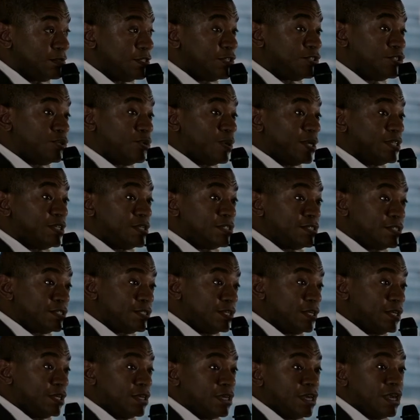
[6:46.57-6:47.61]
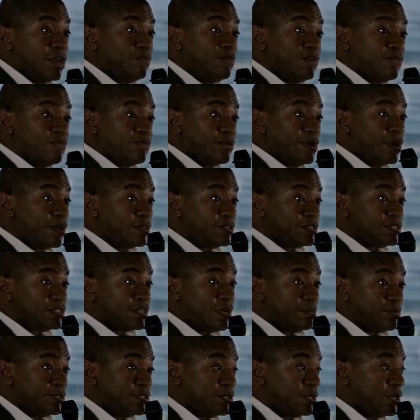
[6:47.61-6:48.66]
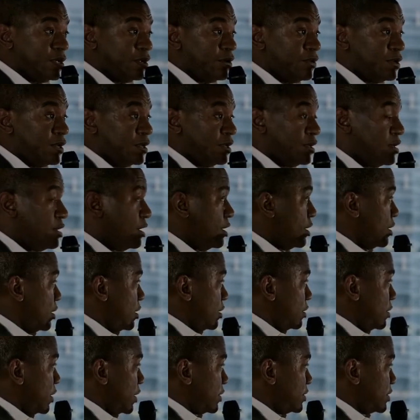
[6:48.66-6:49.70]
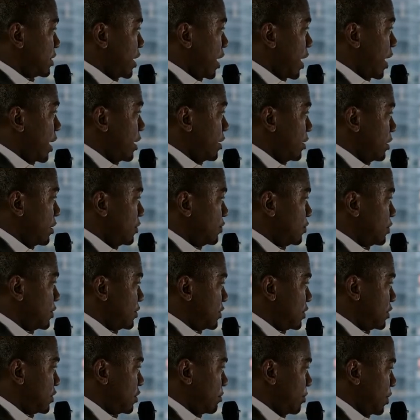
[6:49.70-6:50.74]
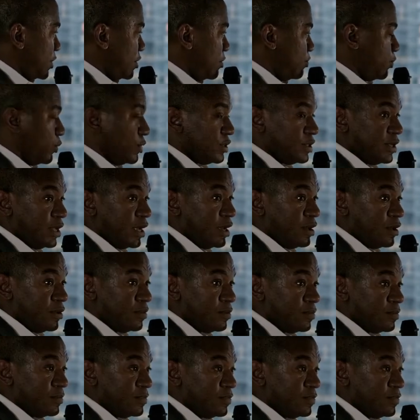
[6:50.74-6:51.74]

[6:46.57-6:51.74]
digital identity and we've forgotten cybersecurity. Let's add it into the system and then work down.